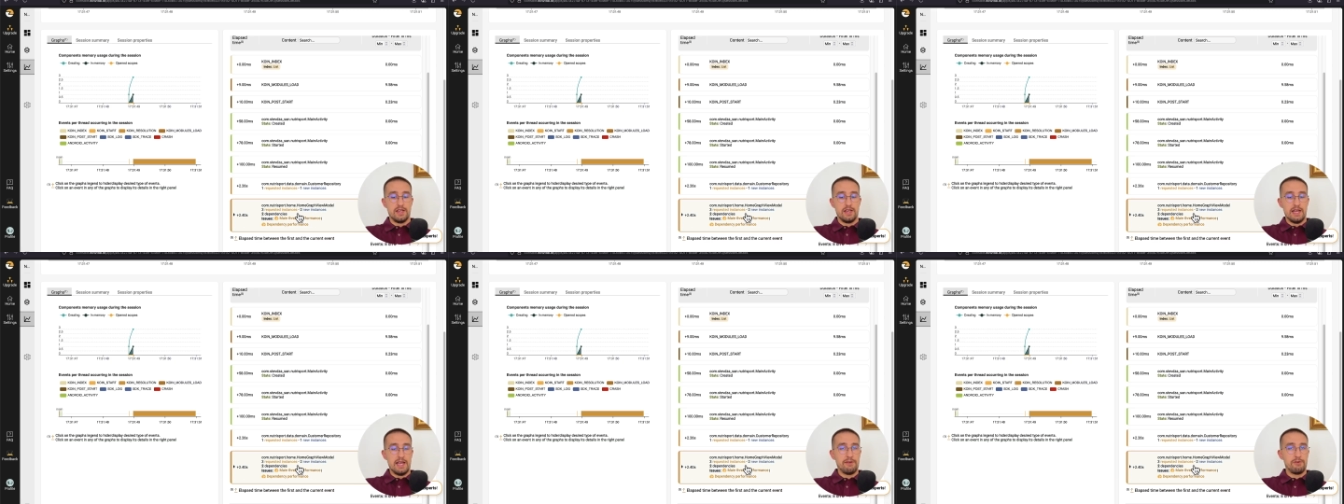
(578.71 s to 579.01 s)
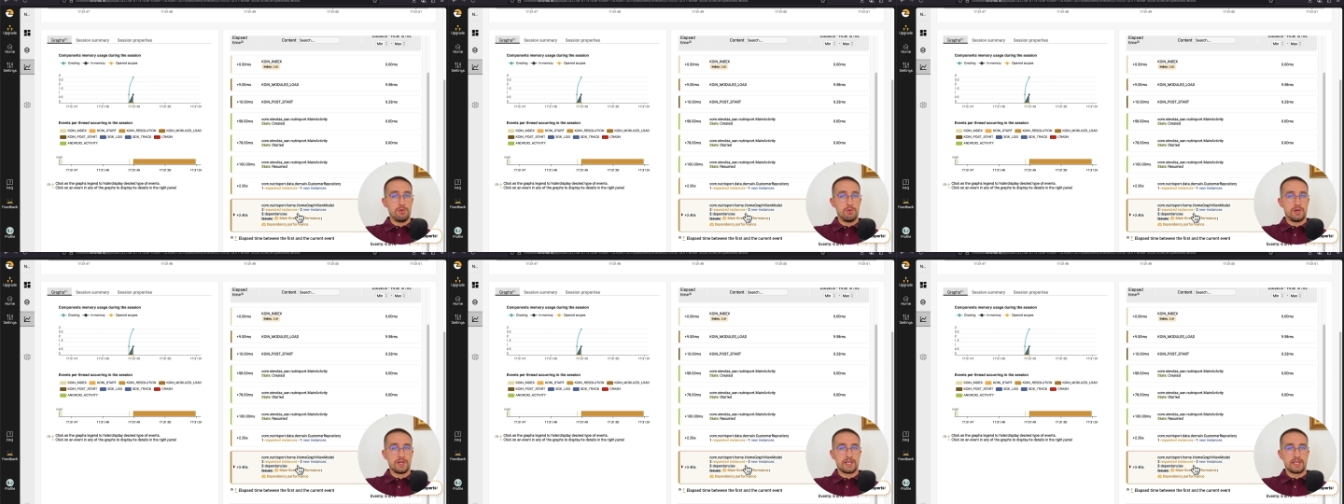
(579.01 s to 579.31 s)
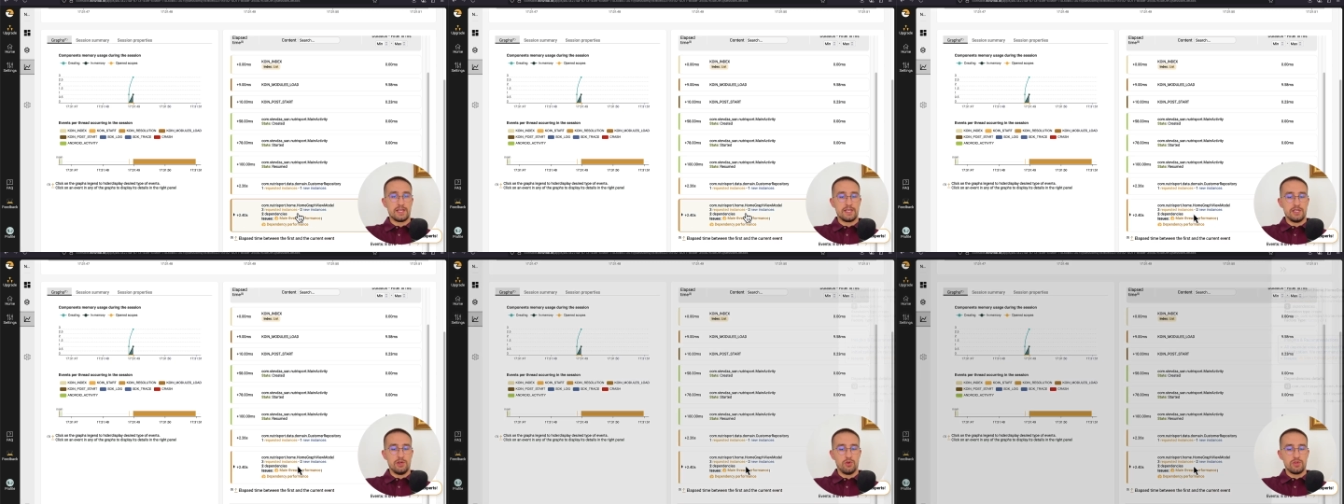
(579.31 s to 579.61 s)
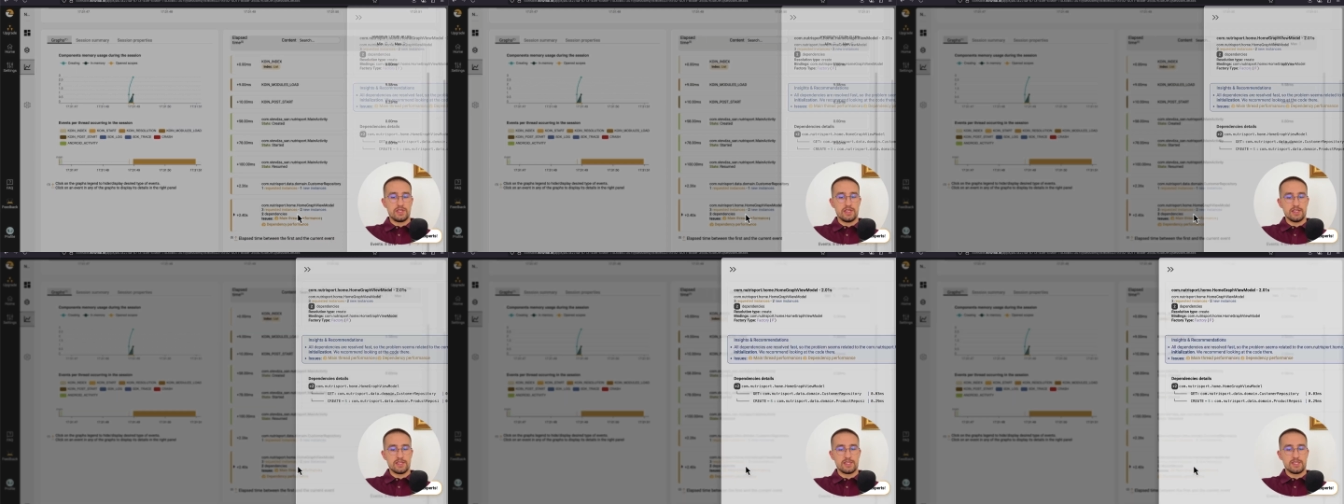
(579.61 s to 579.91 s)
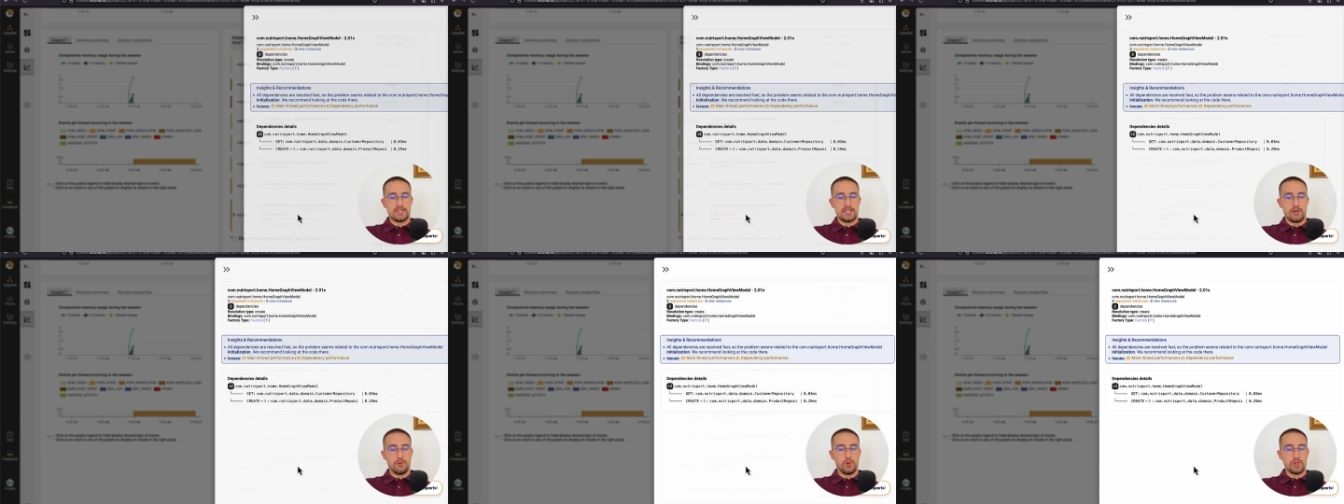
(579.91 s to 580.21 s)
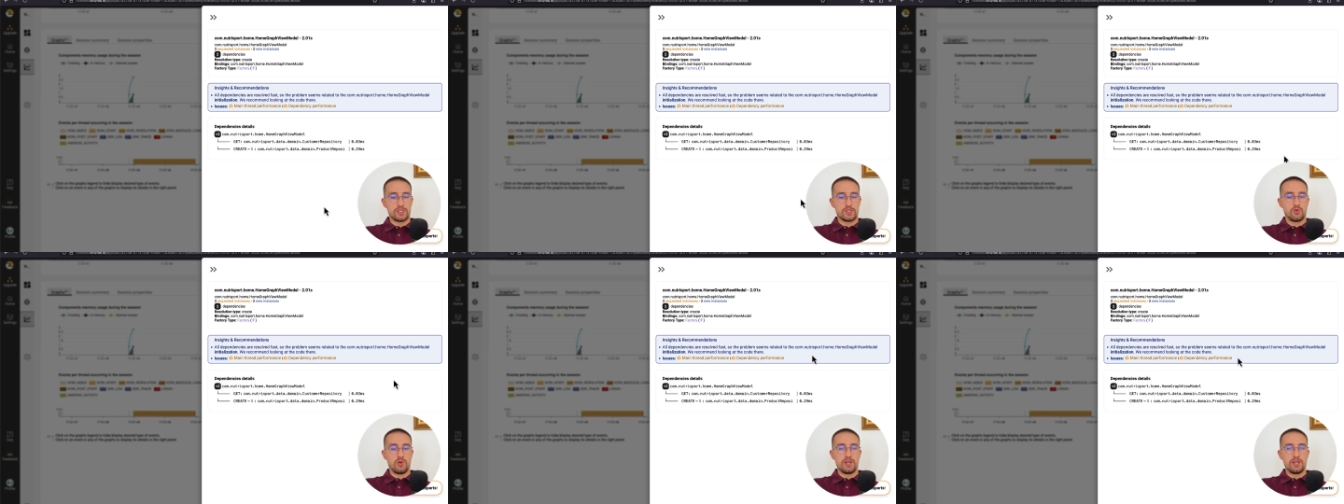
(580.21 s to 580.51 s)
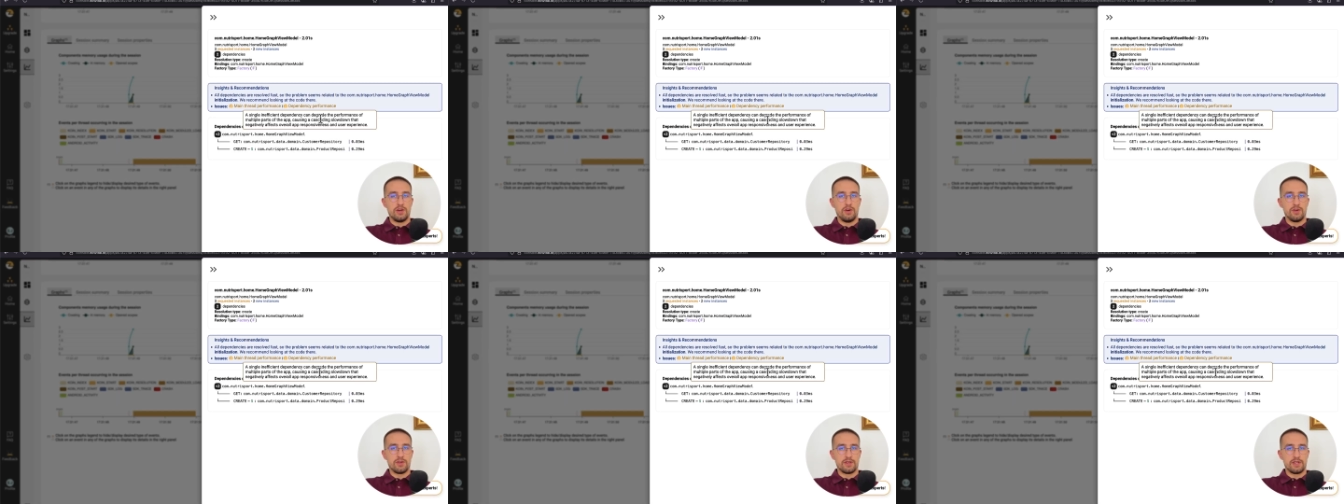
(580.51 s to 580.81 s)
everyone can notice what's going
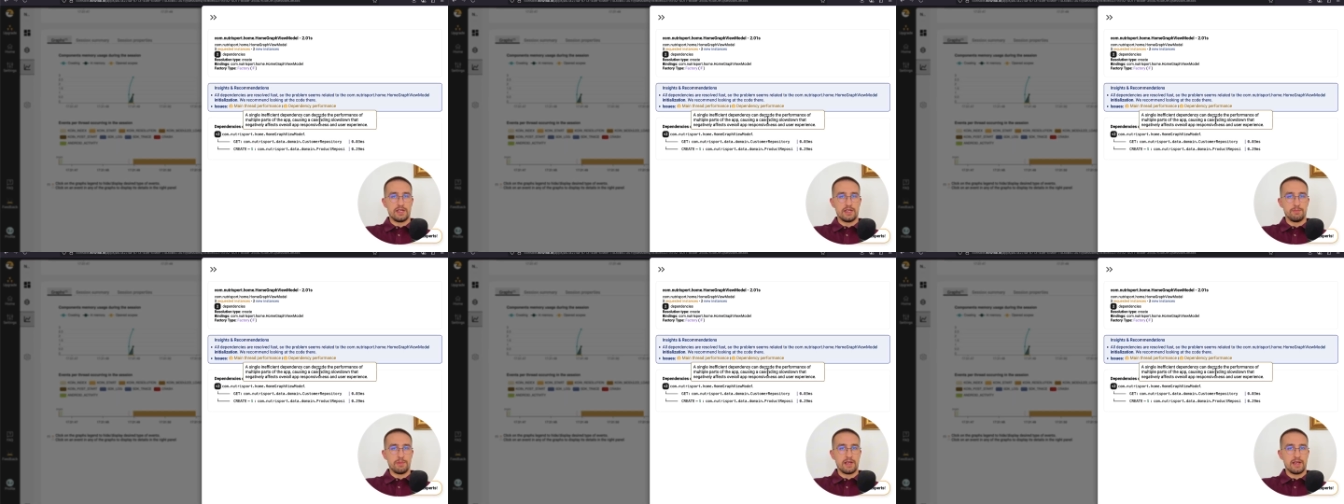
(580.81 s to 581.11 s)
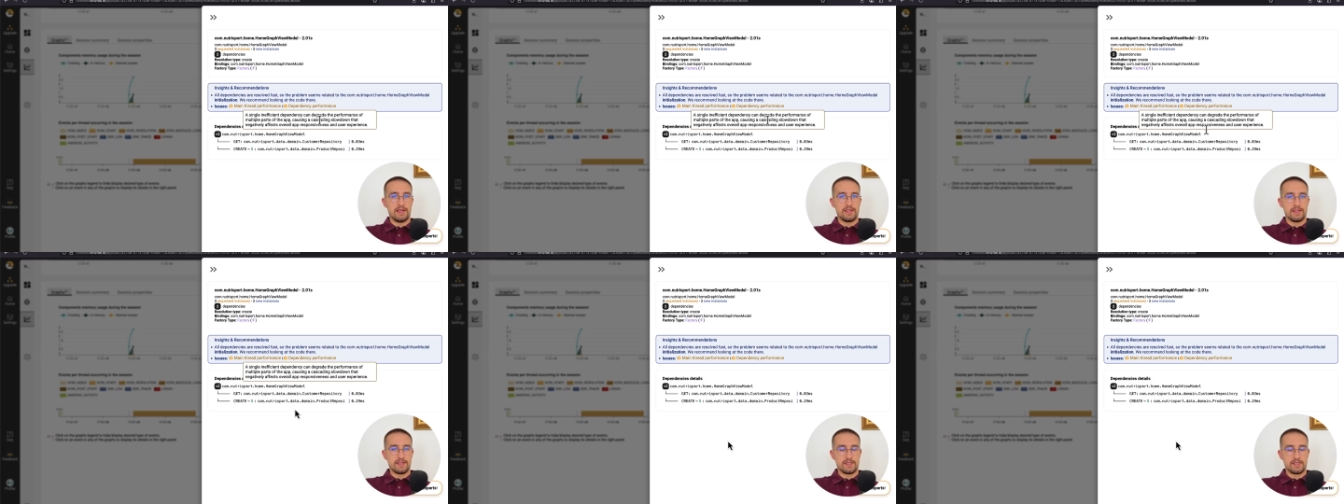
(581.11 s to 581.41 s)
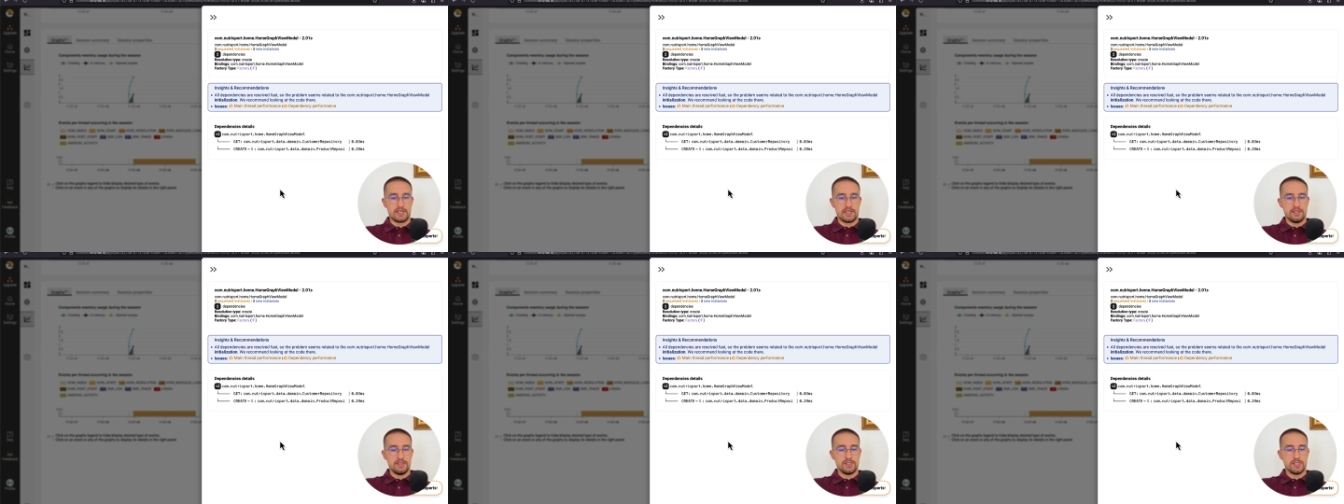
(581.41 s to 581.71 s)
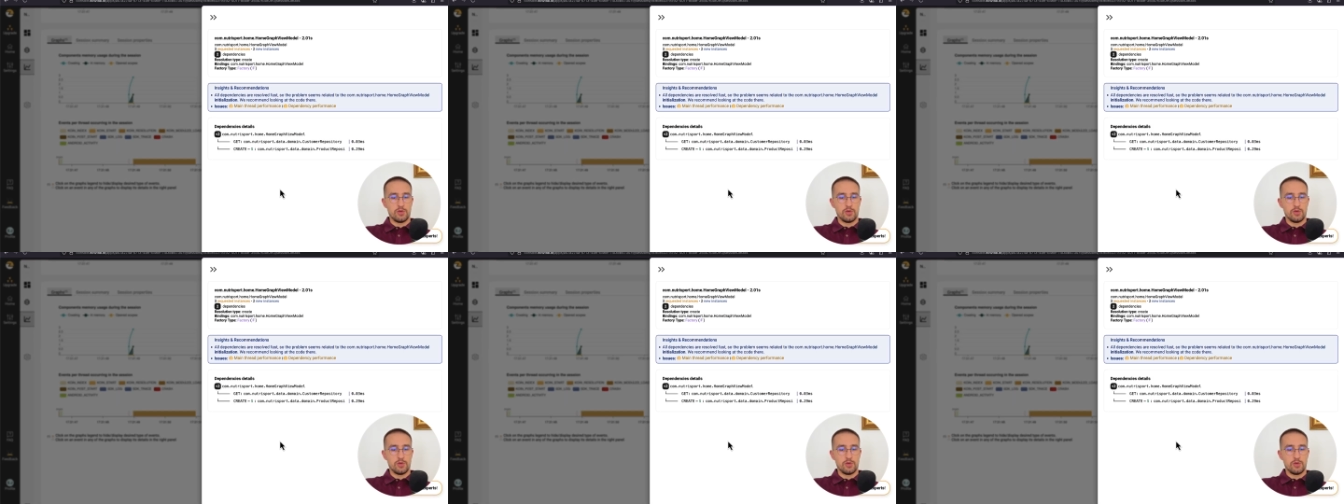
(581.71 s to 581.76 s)
on behind the scenes.